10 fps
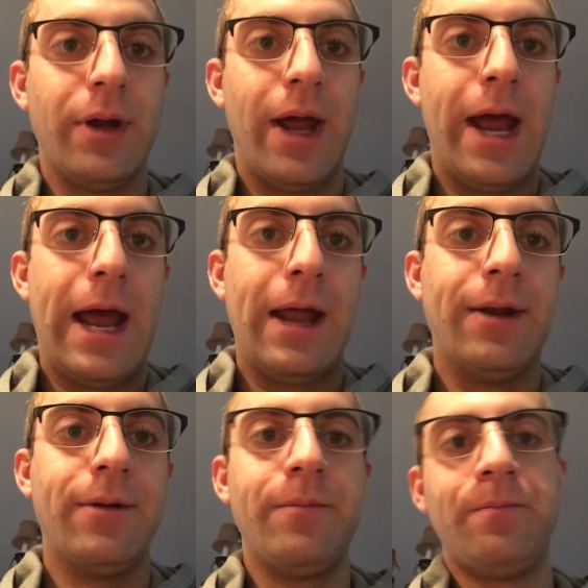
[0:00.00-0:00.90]

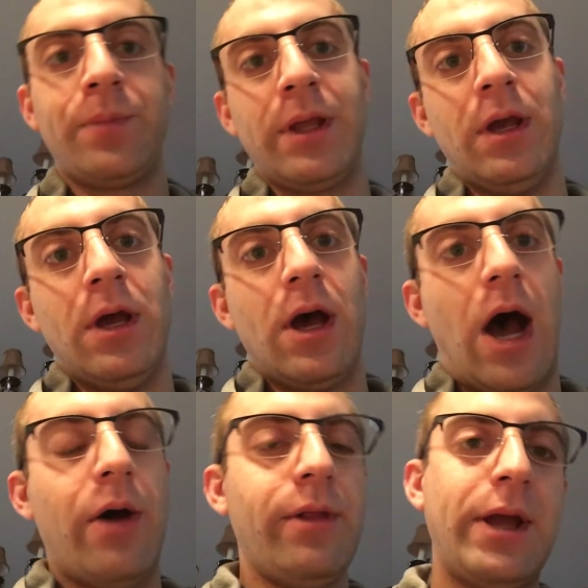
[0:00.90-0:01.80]
And
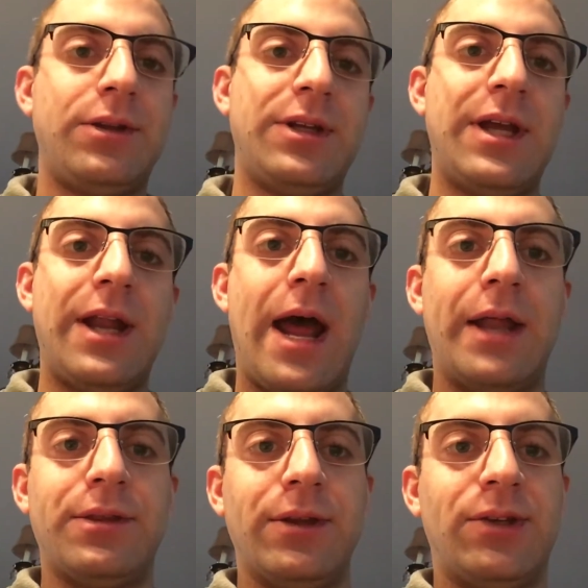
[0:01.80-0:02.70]
I would like to get
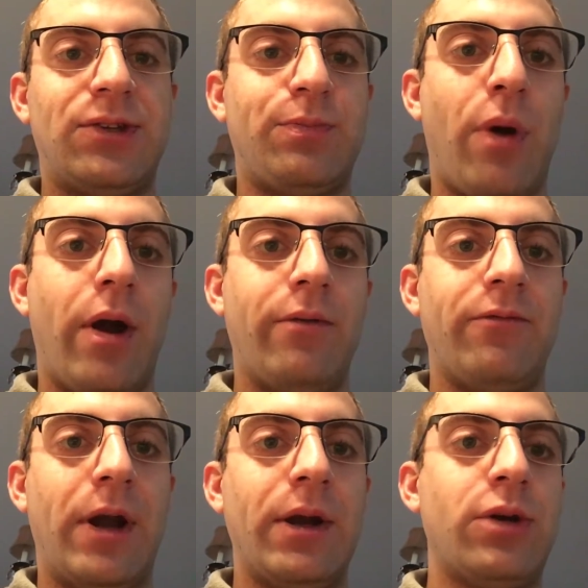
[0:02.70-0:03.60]
at this part
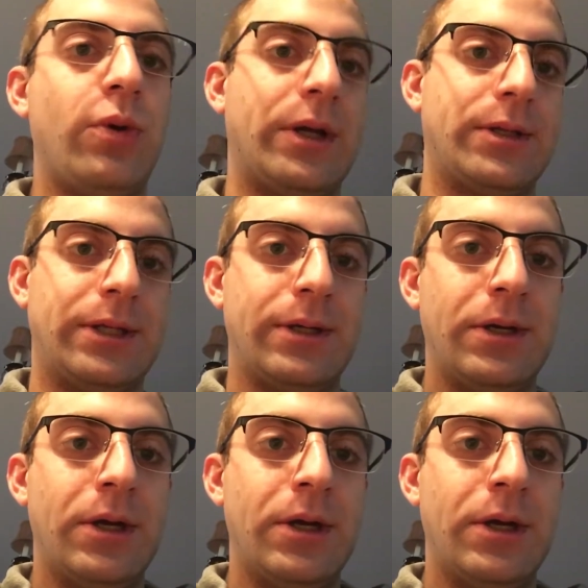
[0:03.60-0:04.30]
very quickly.